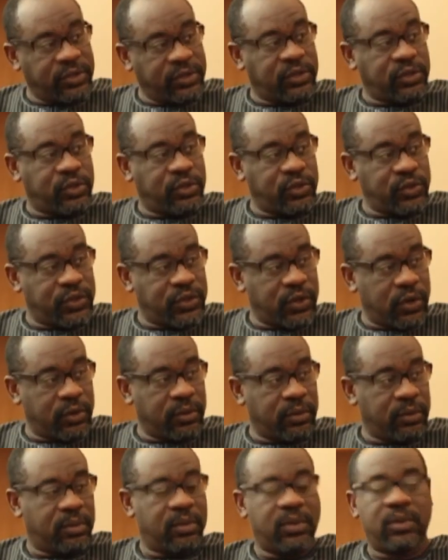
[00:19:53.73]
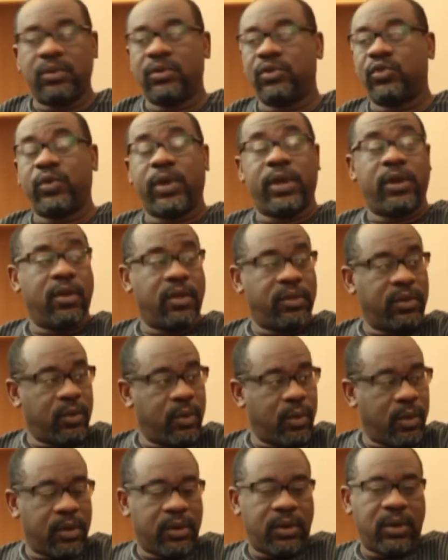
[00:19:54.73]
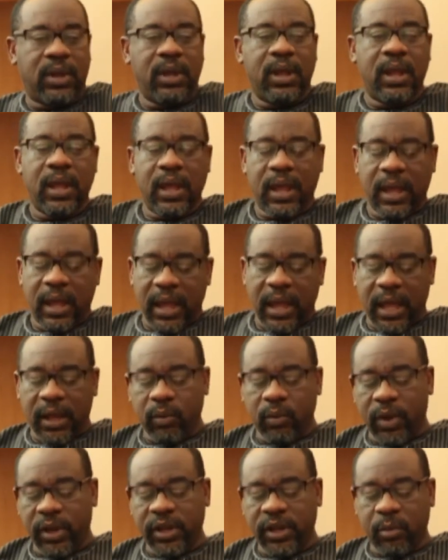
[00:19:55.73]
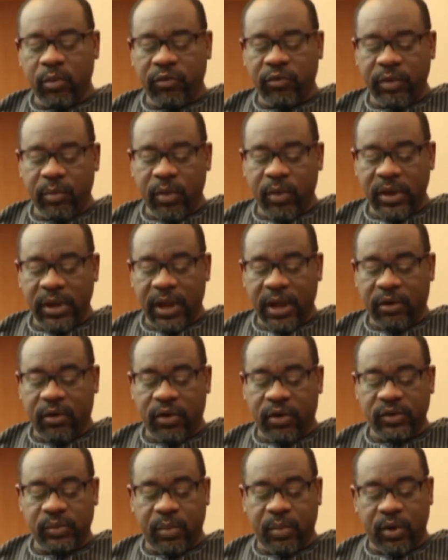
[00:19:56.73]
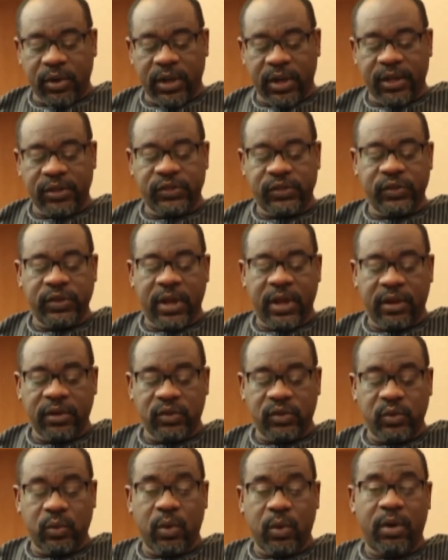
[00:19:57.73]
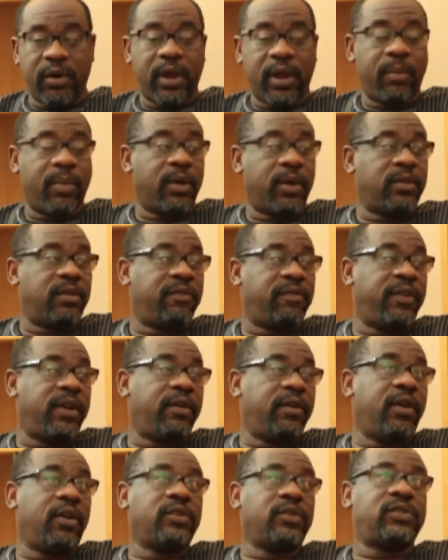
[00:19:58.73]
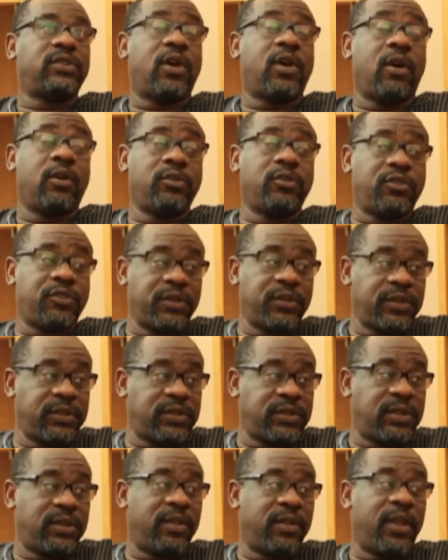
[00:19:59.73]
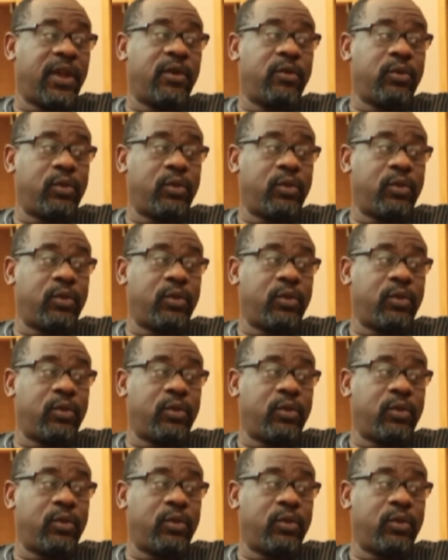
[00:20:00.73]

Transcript: institution to another one. And when you're moving money across borders, you now need to worry about the various countries, their